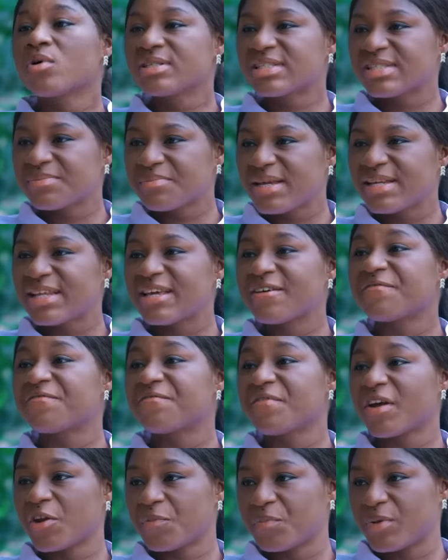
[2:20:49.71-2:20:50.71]
I once made a
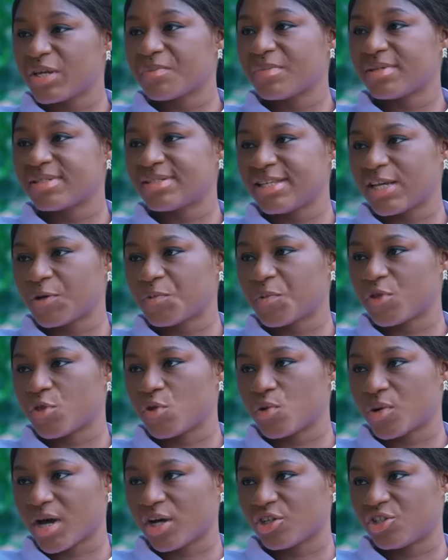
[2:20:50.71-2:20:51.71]
very big mistake with
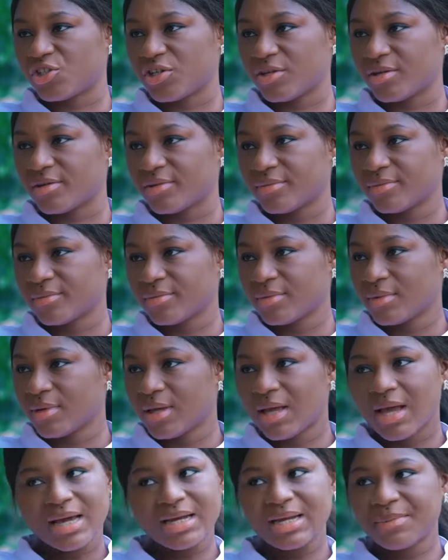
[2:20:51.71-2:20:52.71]
you, Kachi.
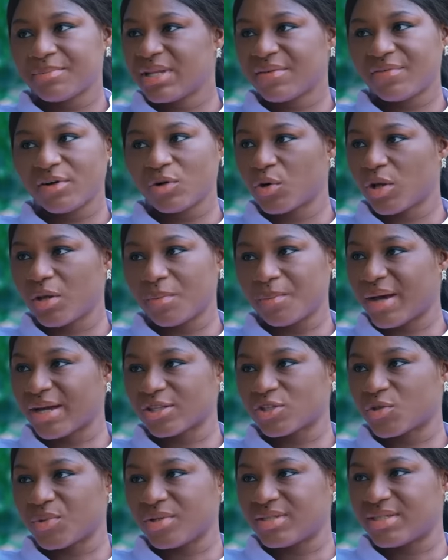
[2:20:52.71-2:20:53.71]
And I'm never going
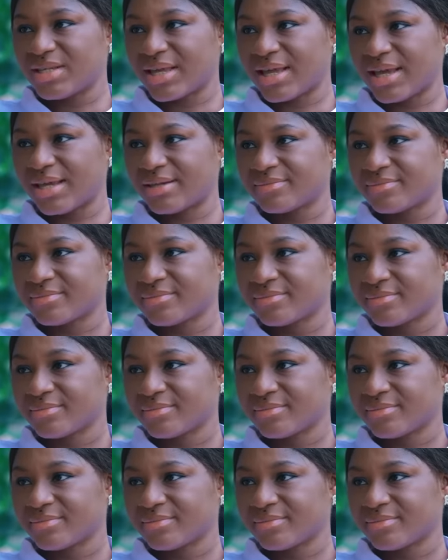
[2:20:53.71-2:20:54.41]
back to it again.